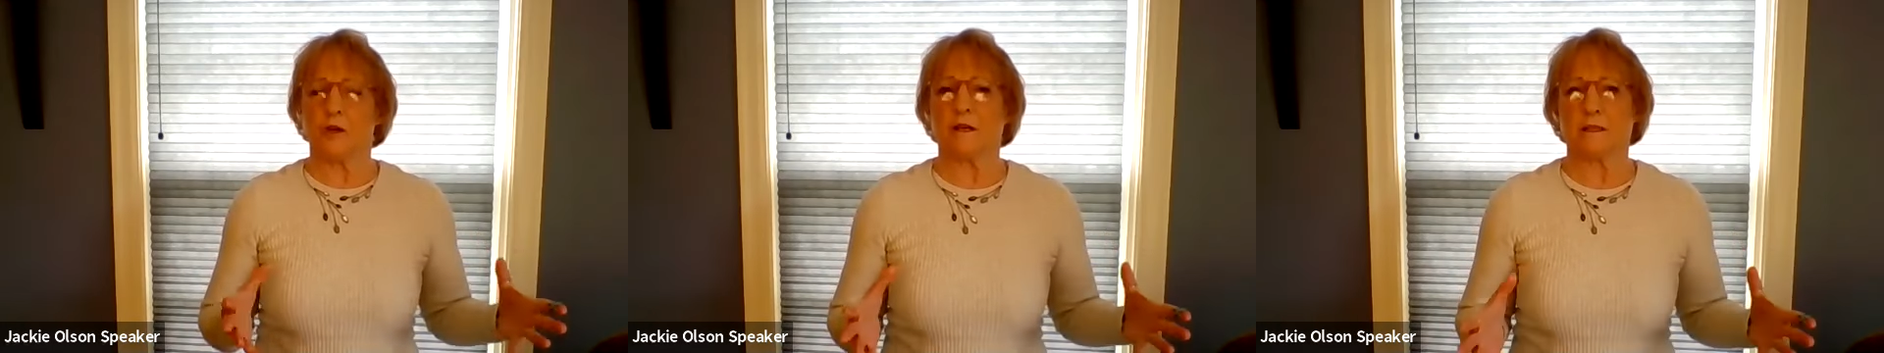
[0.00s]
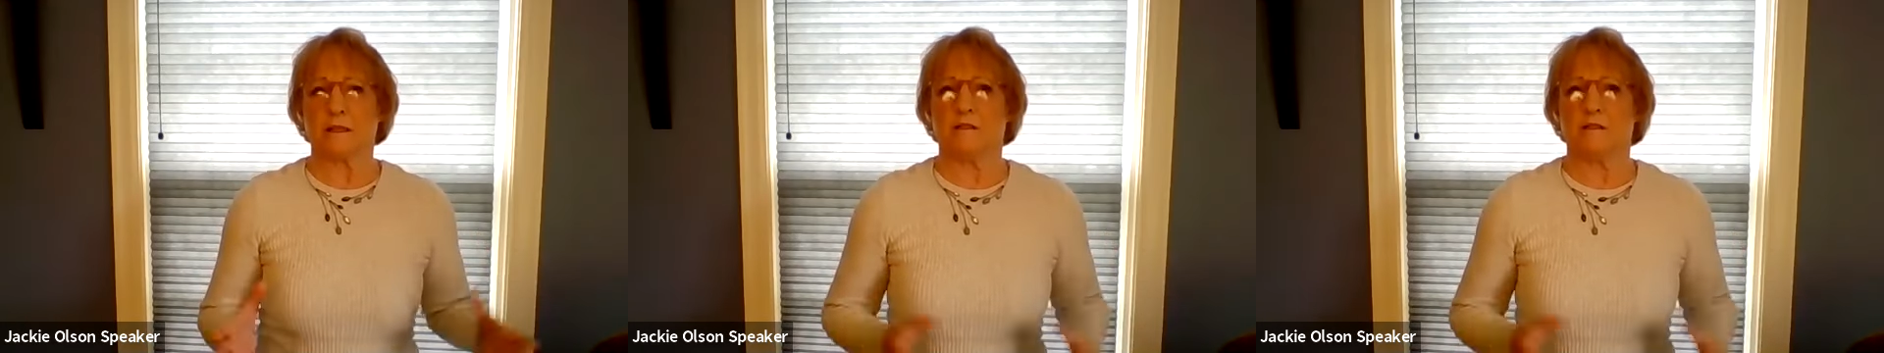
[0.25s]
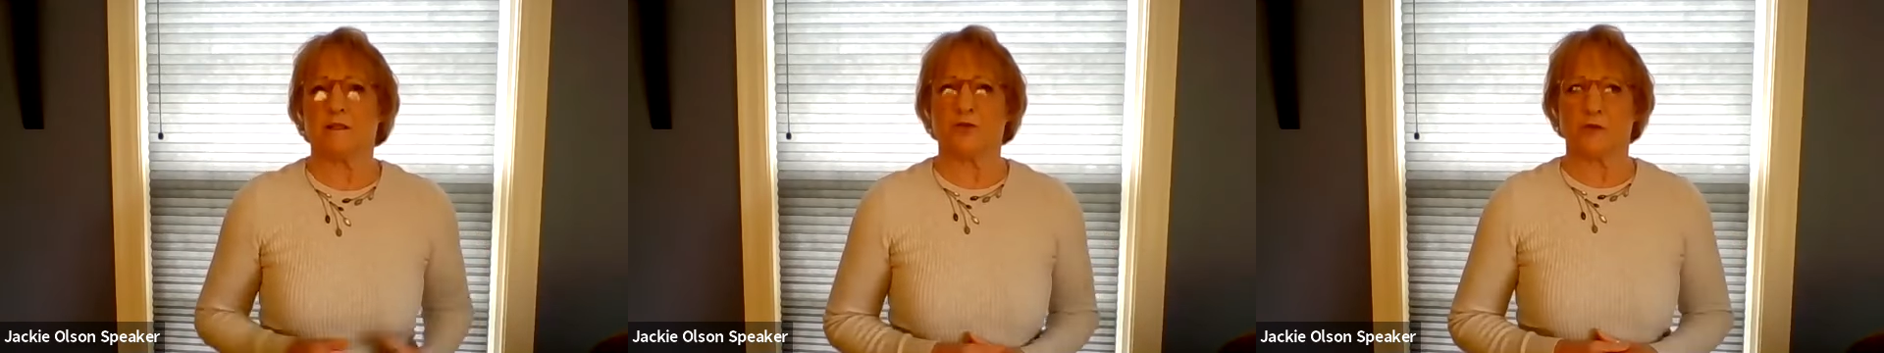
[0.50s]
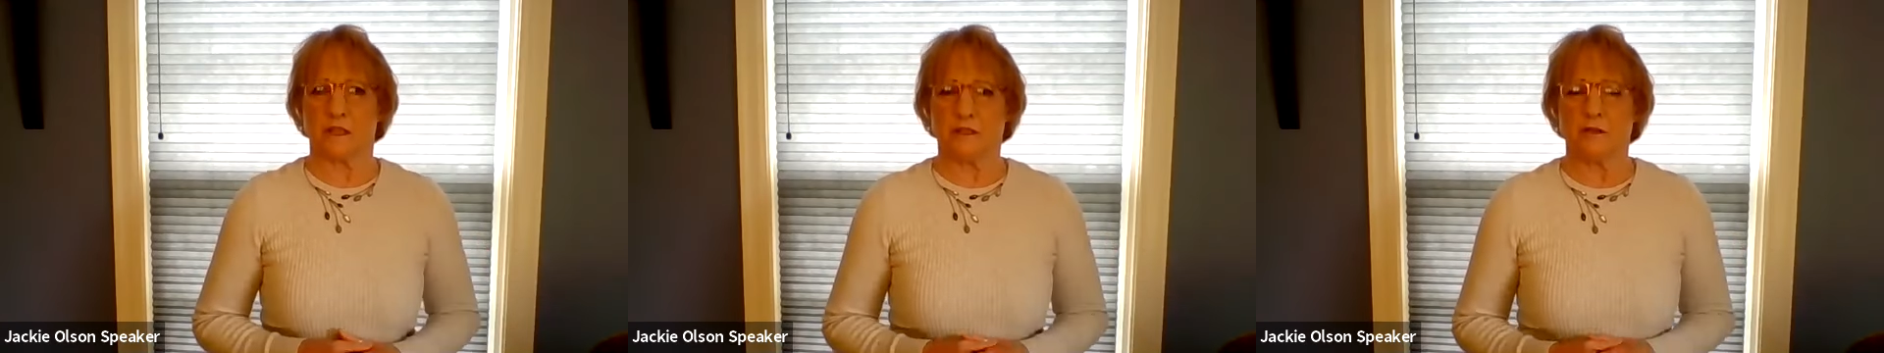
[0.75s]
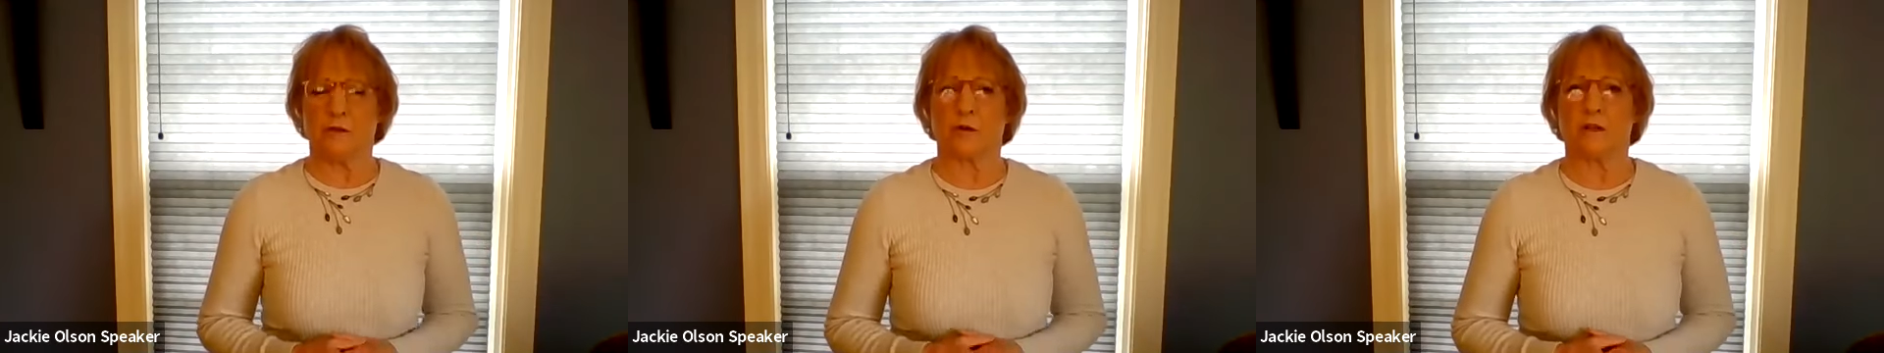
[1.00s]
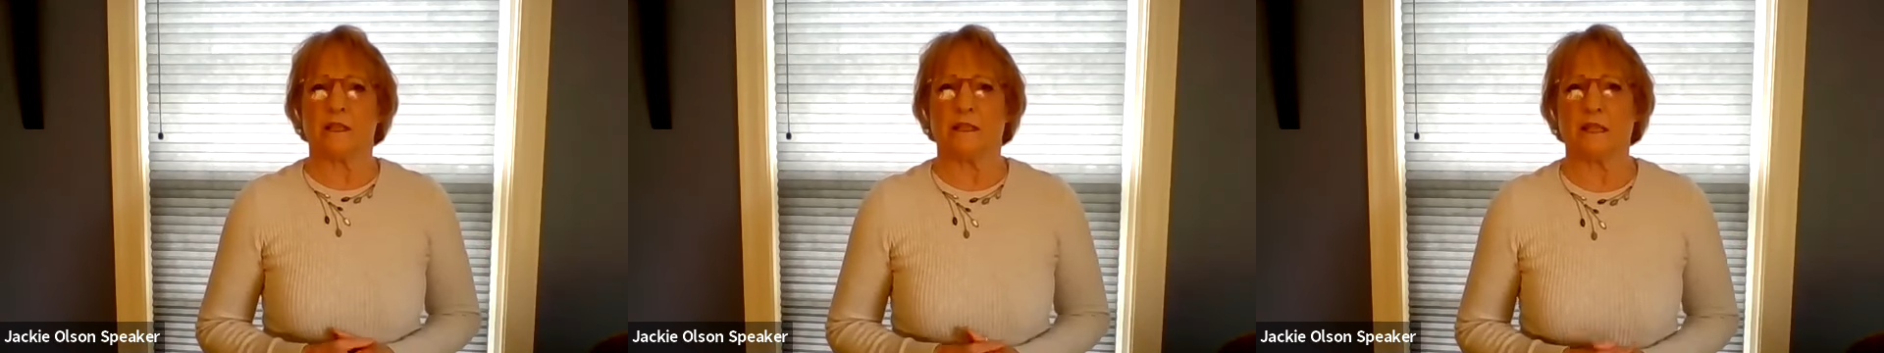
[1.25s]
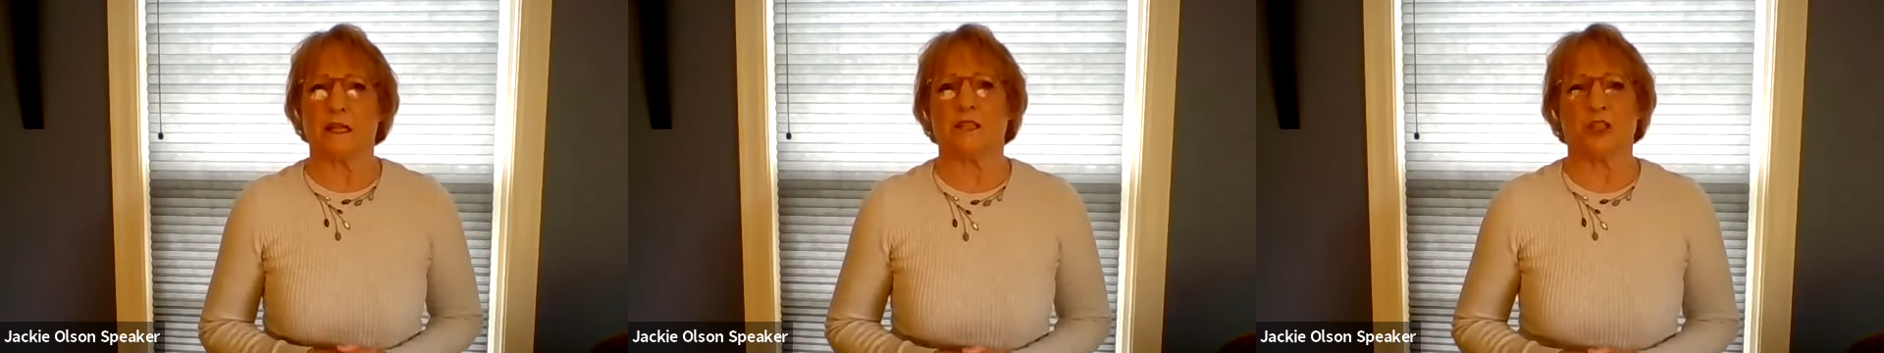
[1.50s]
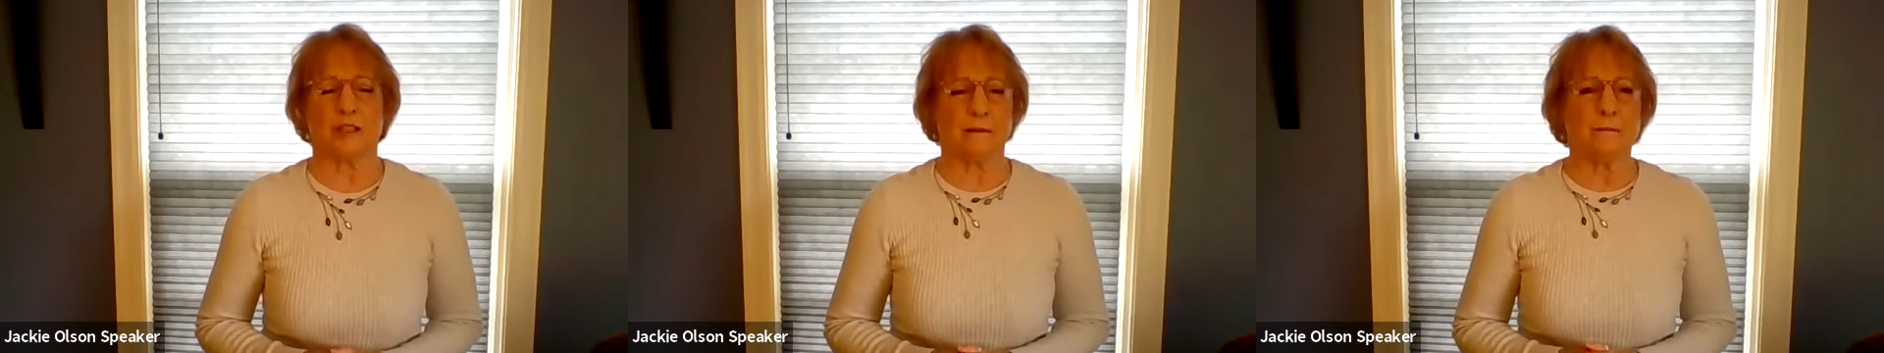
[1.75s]
crossing the street
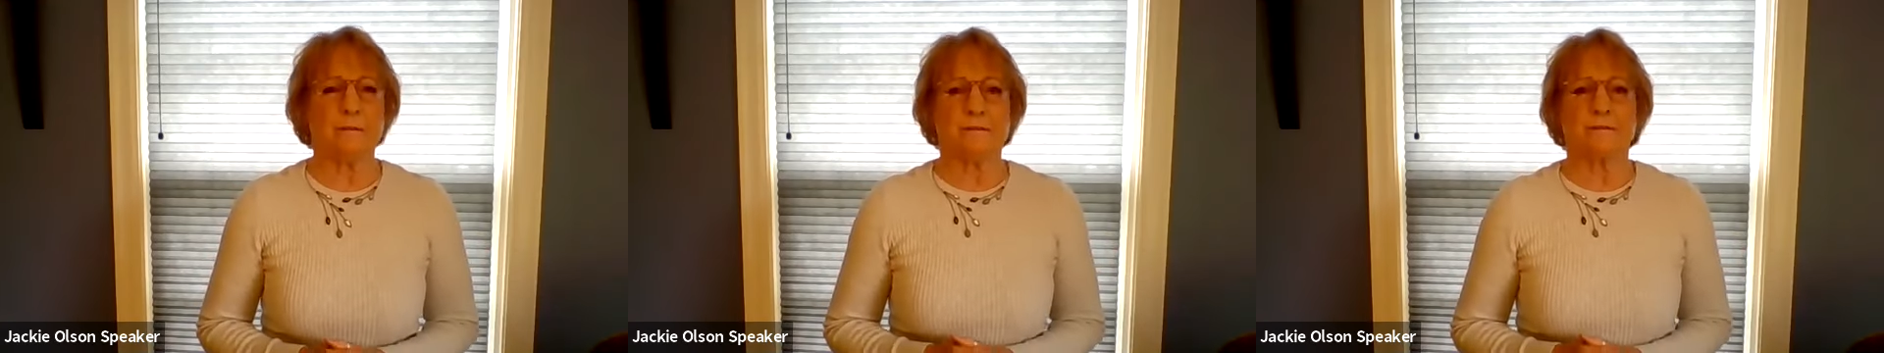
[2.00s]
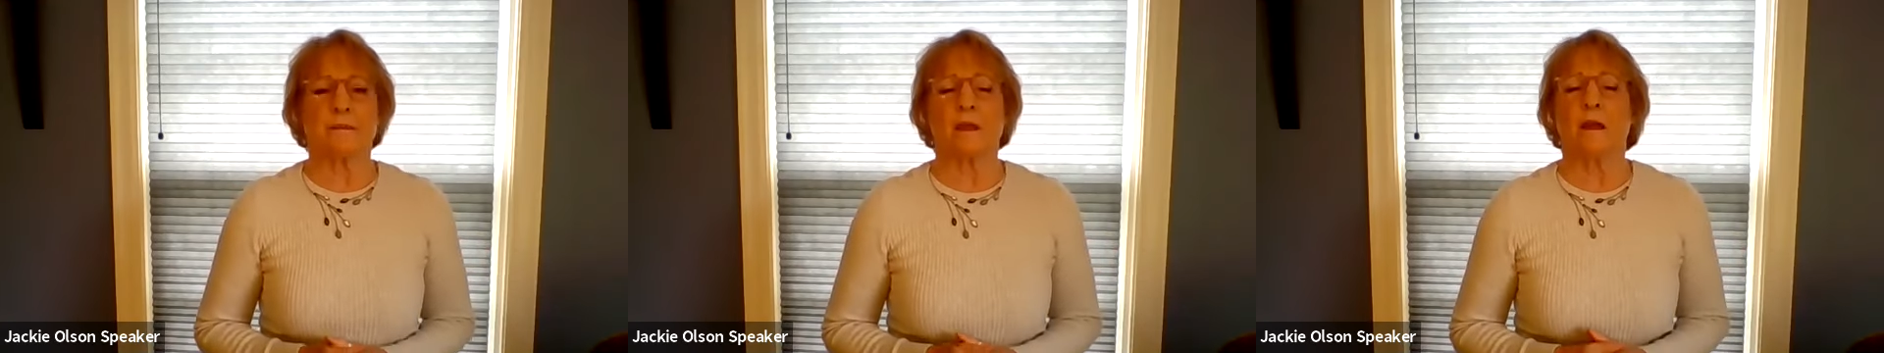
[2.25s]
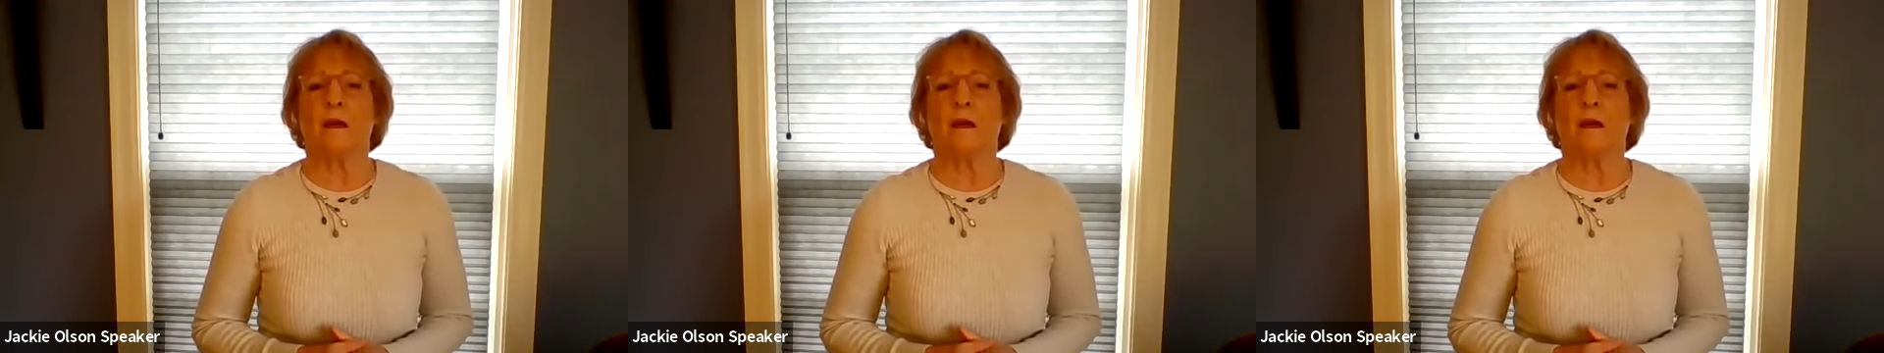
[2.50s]
orientation.